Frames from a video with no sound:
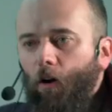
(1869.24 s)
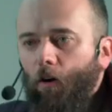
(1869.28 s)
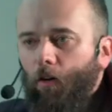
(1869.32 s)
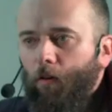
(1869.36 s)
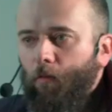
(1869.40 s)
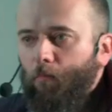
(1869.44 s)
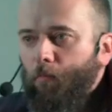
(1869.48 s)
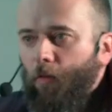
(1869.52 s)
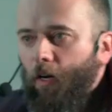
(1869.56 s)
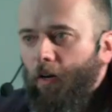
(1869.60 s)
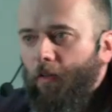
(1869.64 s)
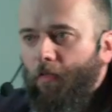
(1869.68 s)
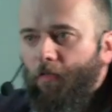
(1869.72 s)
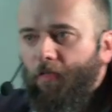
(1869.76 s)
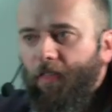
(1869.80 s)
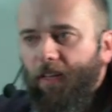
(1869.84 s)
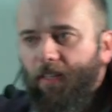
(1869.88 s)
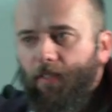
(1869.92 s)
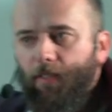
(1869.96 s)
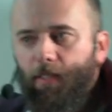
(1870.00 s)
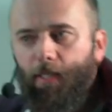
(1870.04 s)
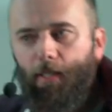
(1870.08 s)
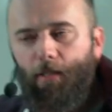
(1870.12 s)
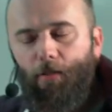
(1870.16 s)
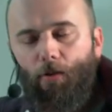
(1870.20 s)
our, my
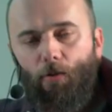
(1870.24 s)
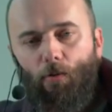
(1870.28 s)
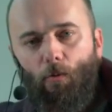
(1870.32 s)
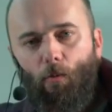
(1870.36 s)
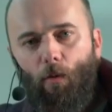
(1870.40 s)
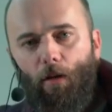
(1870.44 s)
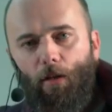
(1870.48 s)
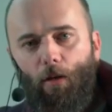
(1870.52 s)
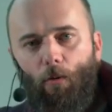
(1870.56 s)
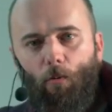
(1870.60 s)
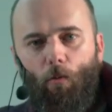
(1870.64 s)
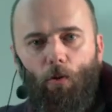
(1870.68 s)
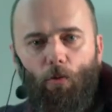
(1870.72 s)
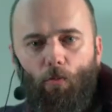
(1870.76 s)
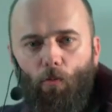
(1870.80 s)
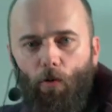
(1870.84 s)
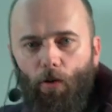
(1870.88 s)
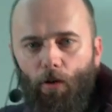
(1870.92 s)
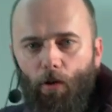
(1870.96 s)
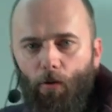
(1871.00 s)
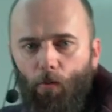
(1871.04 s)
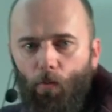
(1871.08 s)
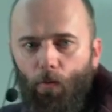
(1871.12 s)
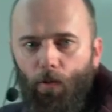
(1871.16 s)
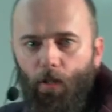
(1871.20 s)
thesis when I was
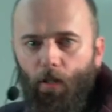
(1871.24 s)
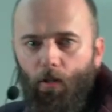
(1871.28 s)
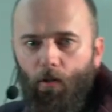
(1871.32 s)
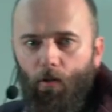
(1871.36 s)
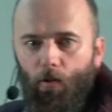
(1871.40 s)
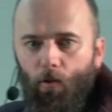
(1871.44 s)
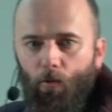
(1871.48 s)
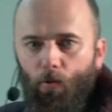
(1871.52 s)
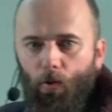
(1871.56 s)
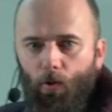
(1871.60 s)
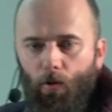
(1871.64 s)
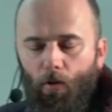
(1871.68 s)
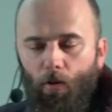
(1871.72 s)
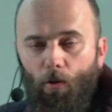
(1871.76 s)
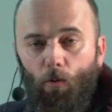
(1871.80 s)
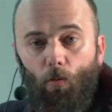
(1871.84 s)
working with, include,